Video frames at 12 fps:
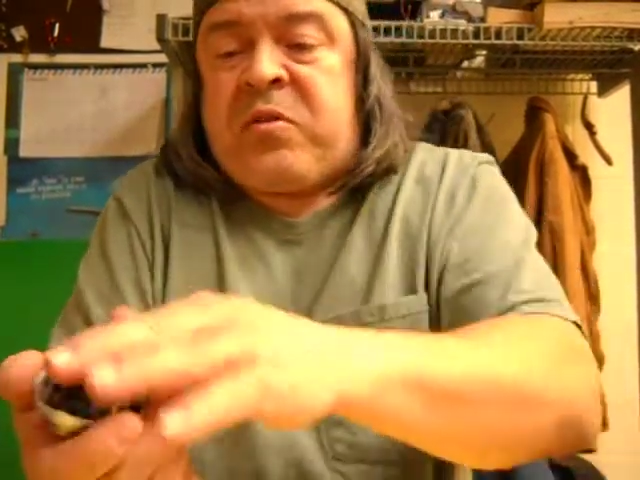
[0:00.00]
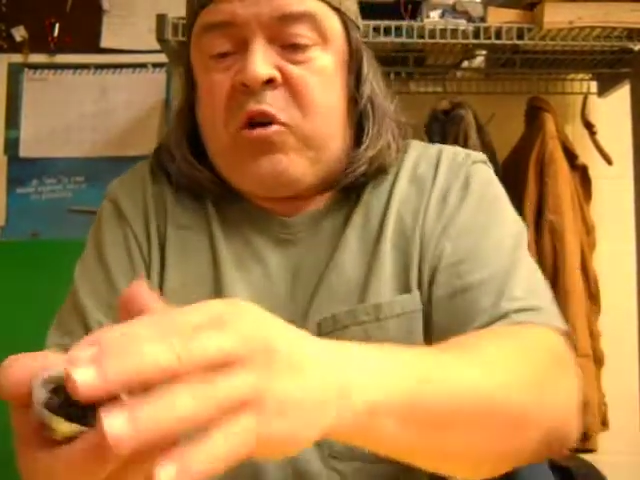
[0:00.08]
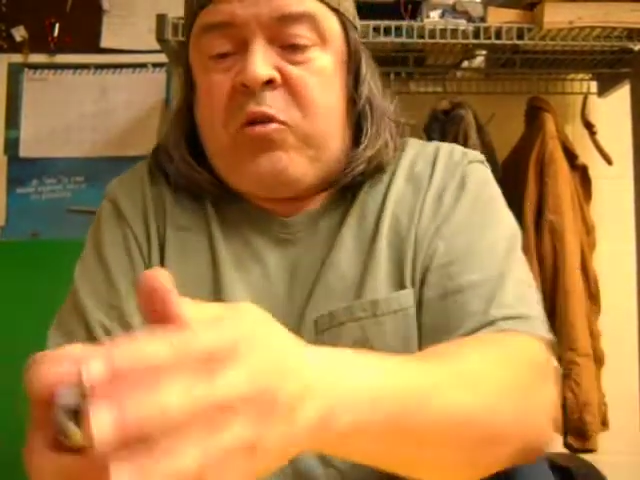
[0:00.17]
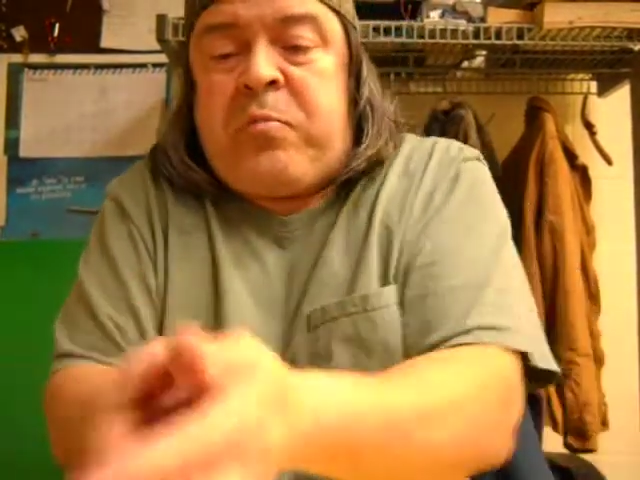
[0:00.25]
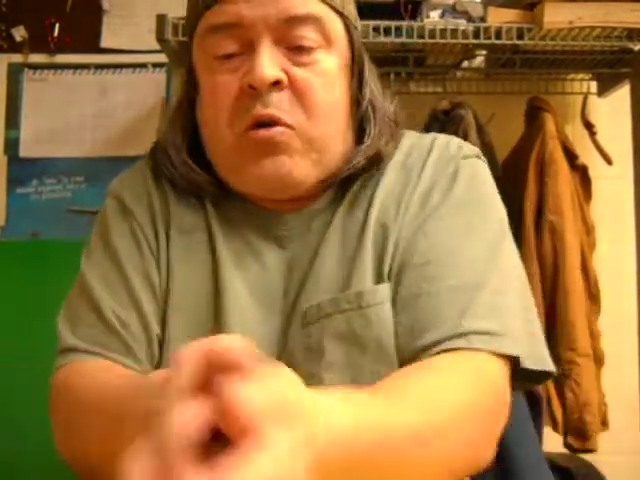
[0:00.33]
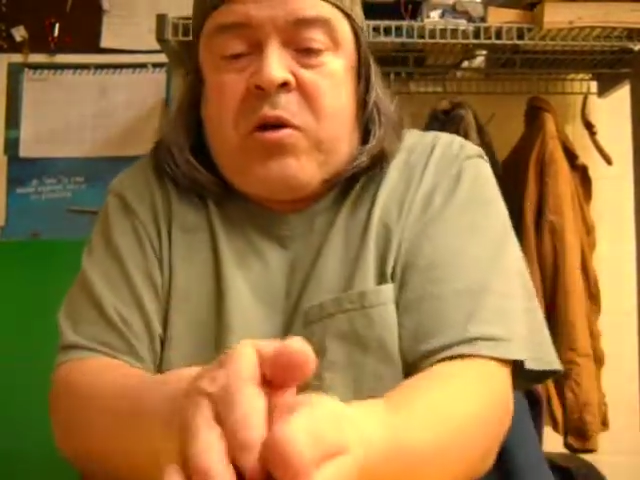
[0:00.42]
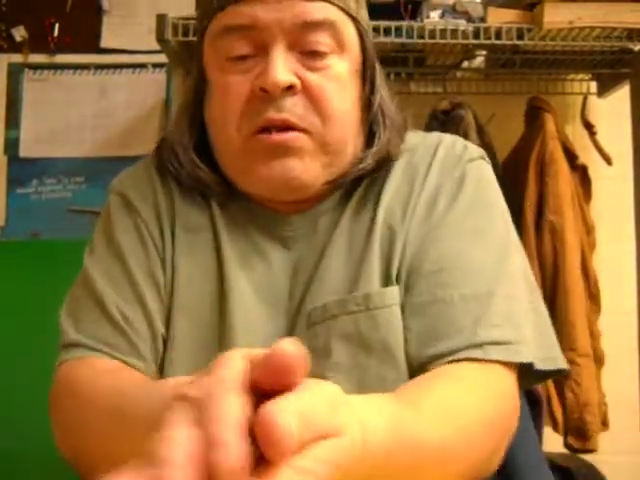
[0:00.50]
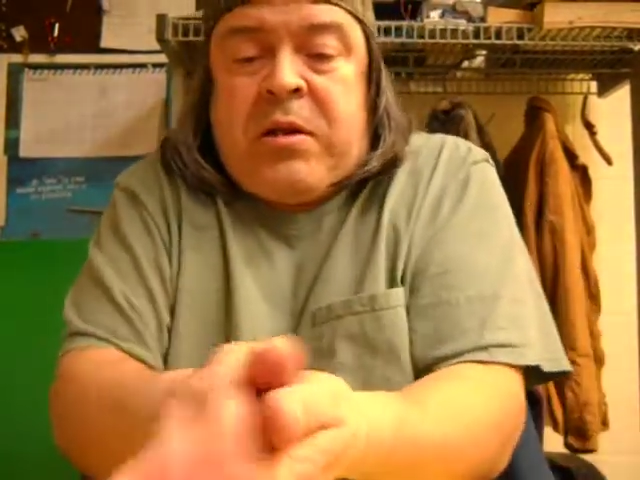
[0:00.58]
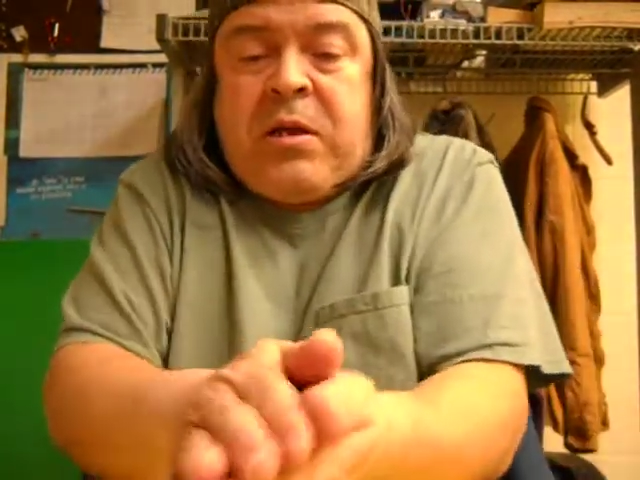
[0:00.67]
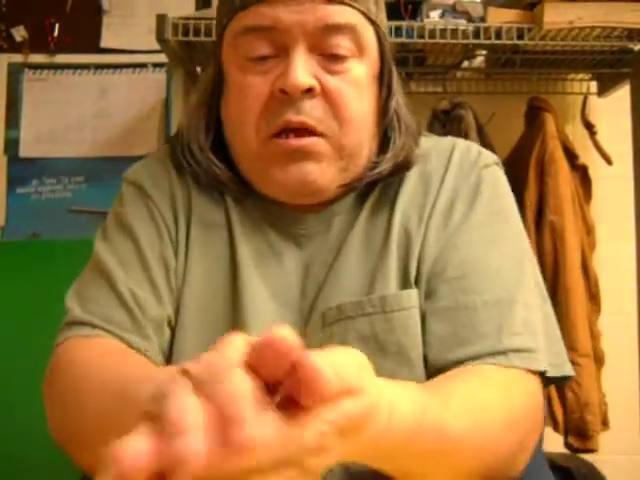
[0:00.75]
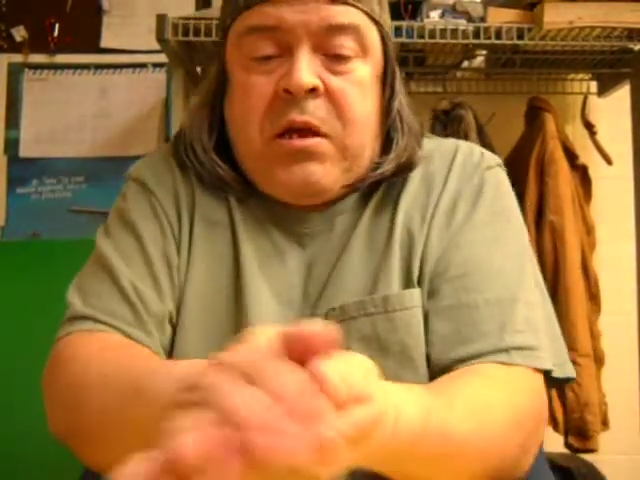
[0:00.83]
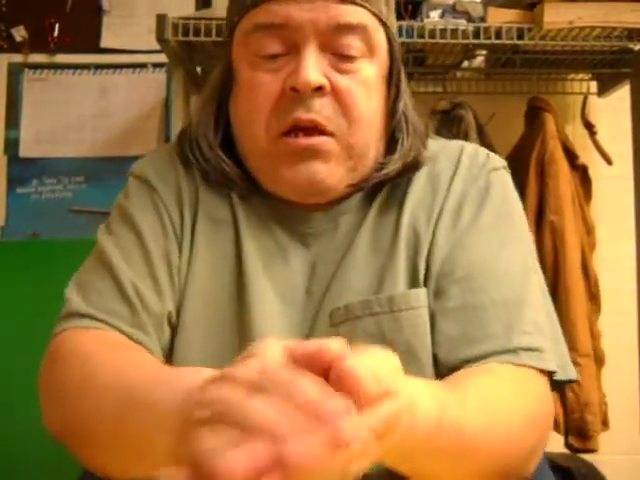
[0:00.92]
soap on it.
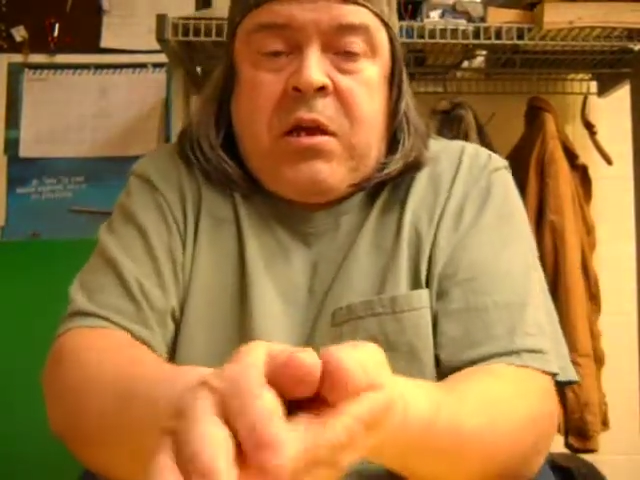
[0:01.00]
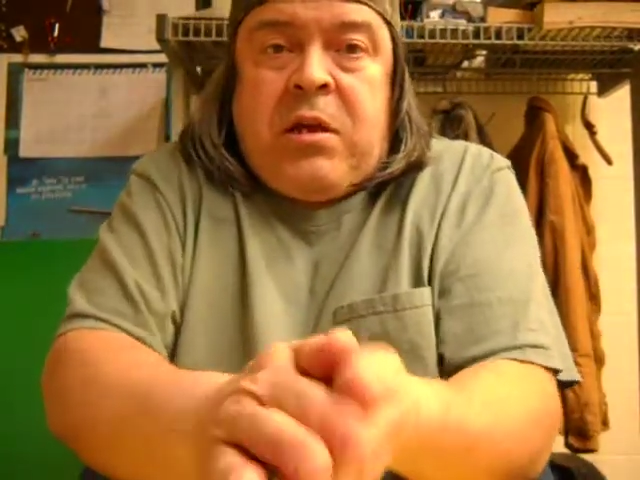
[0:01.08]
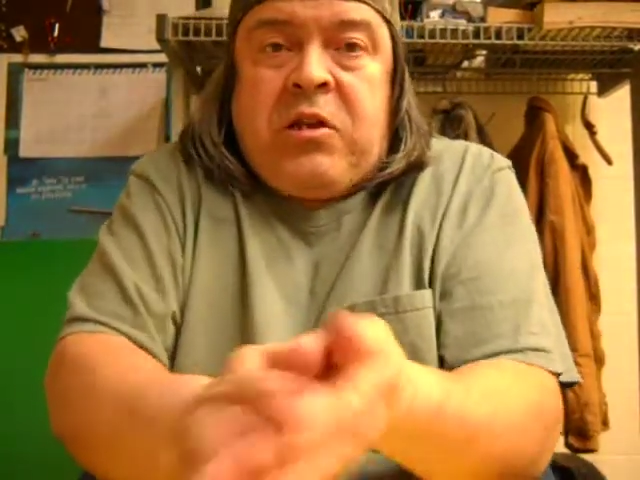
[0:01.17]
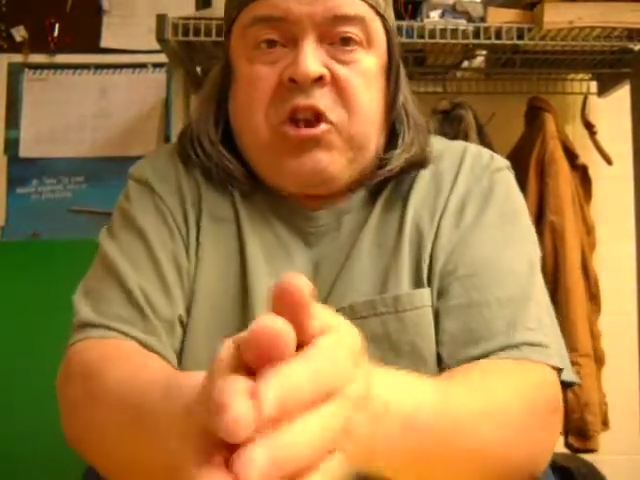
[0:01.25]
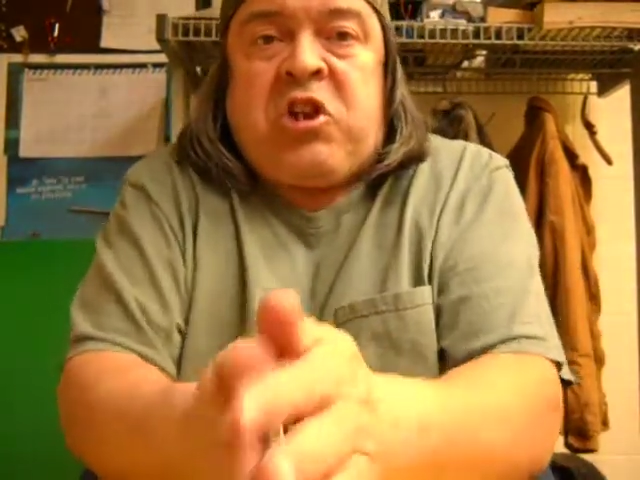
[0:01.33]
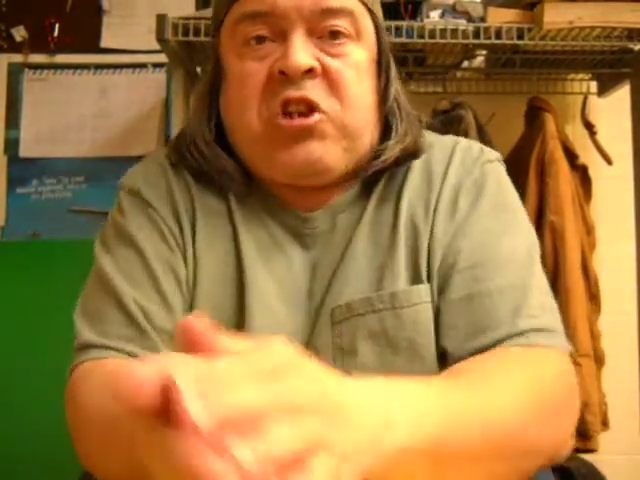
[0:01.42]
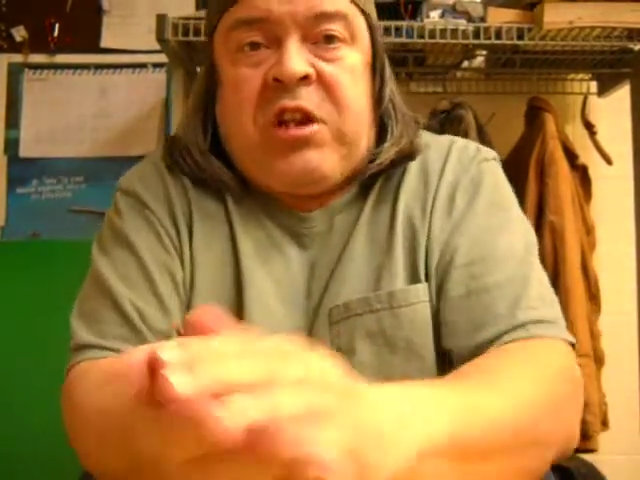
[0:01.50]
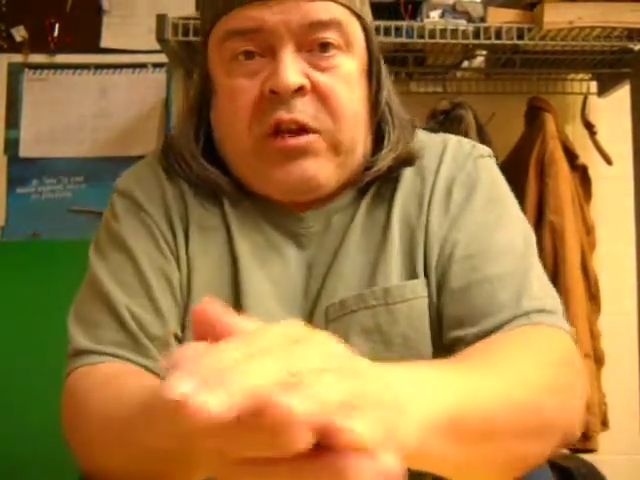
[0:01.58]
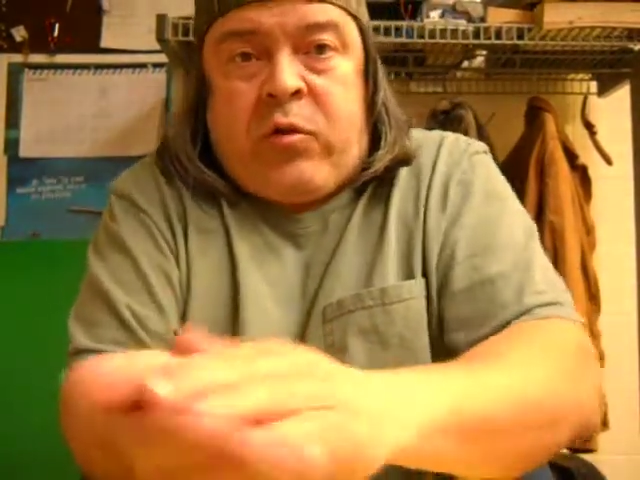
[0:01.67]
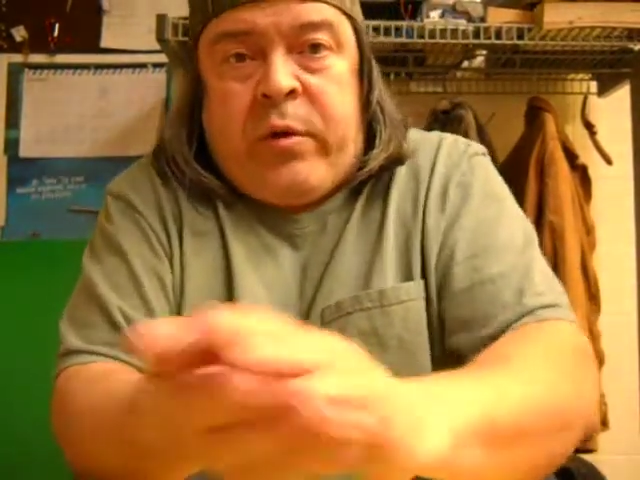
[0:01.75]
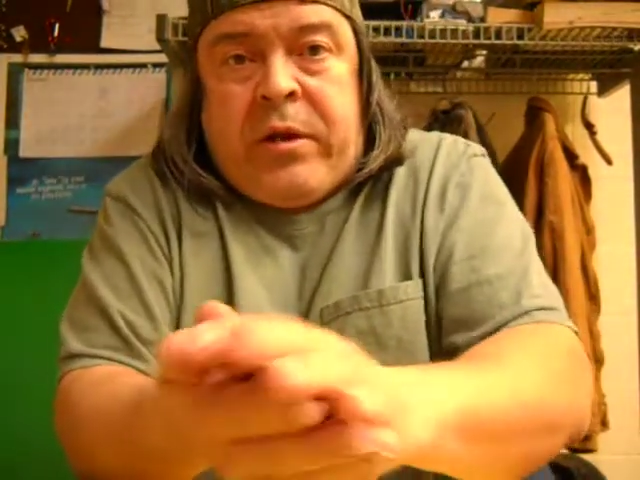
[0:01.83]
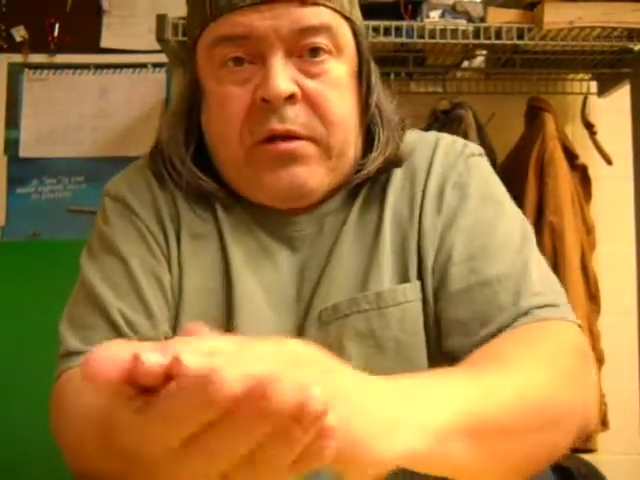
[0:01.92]
Dish
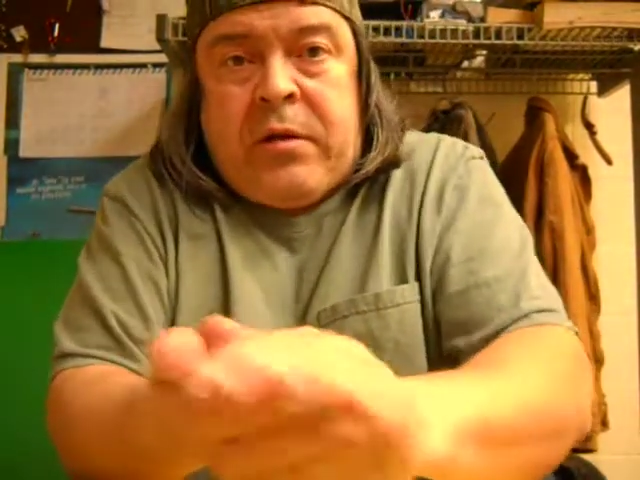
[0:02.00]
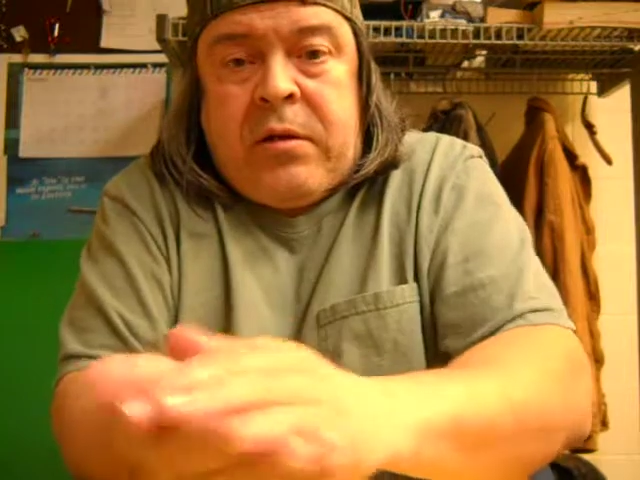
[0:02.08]
liquid.